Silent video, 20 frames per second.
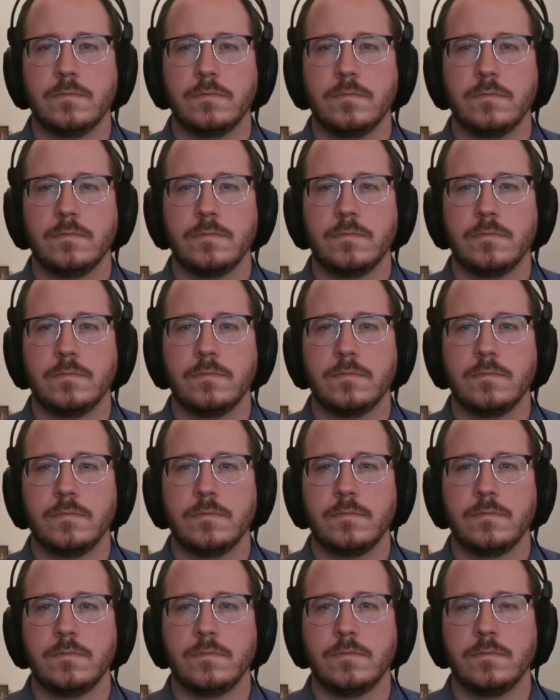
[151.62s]

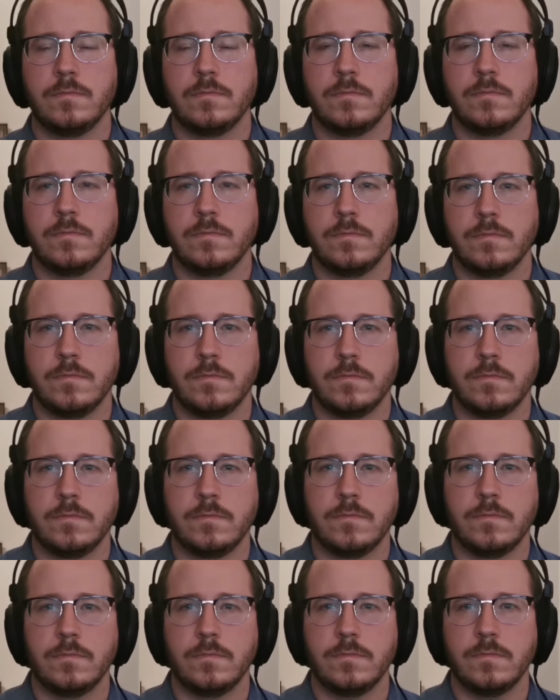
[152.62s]

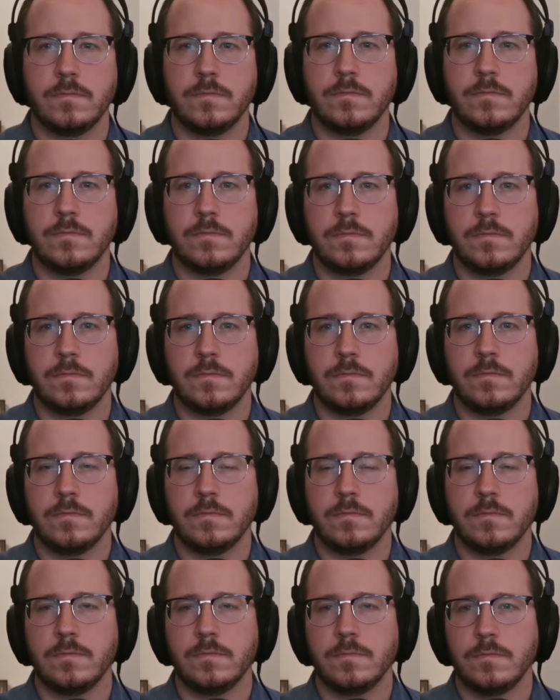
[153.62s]

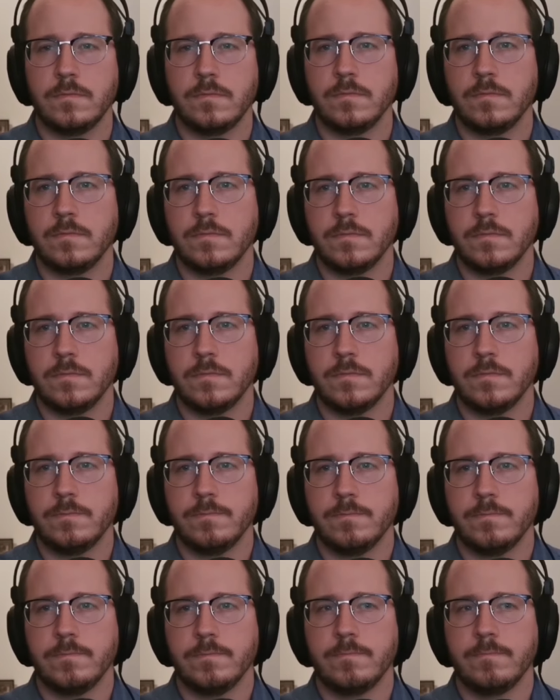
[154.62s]

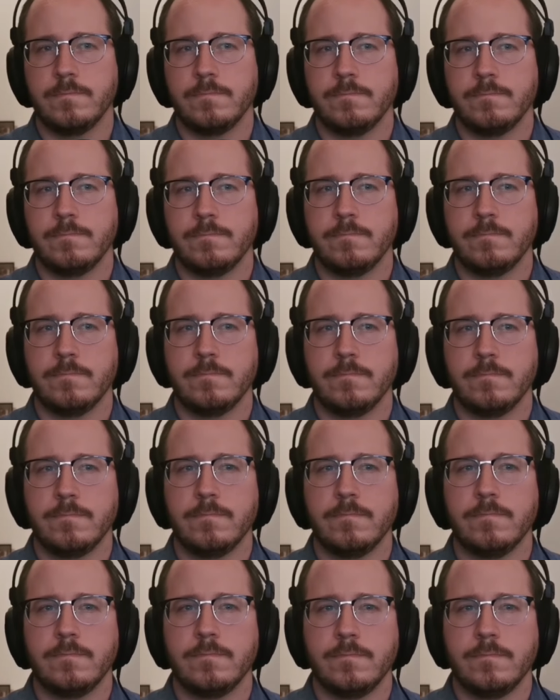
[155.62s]

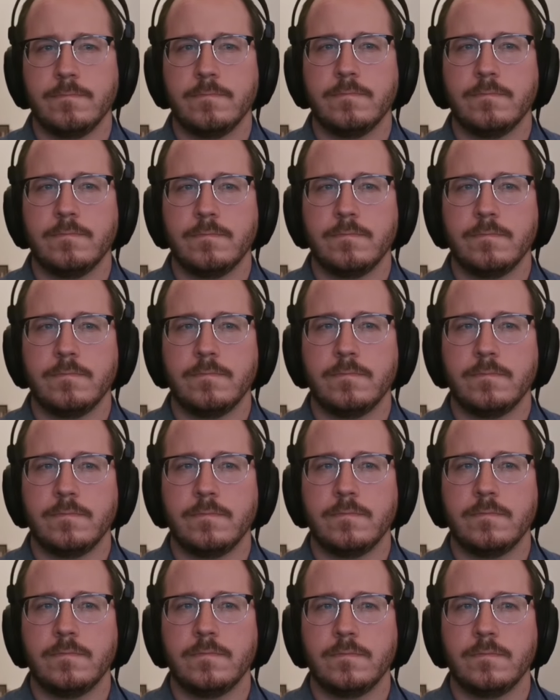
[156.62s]

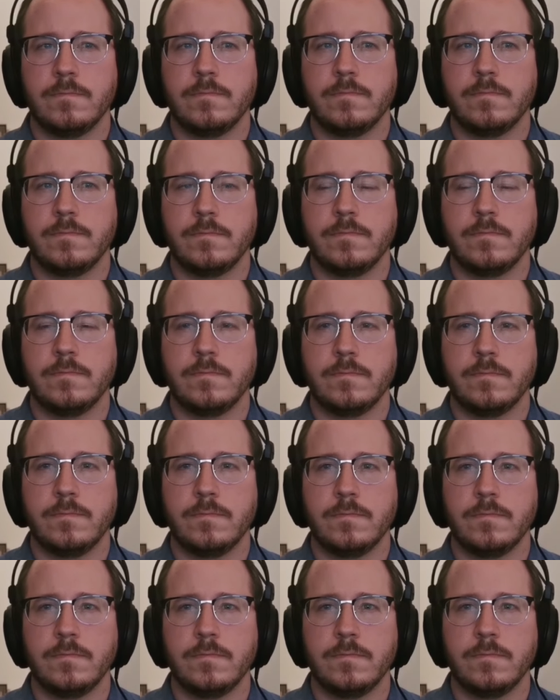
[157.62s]

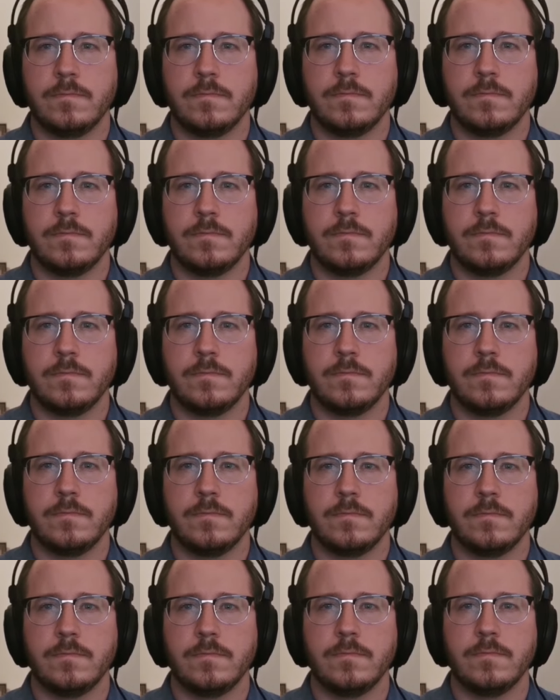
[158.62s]
[no speech]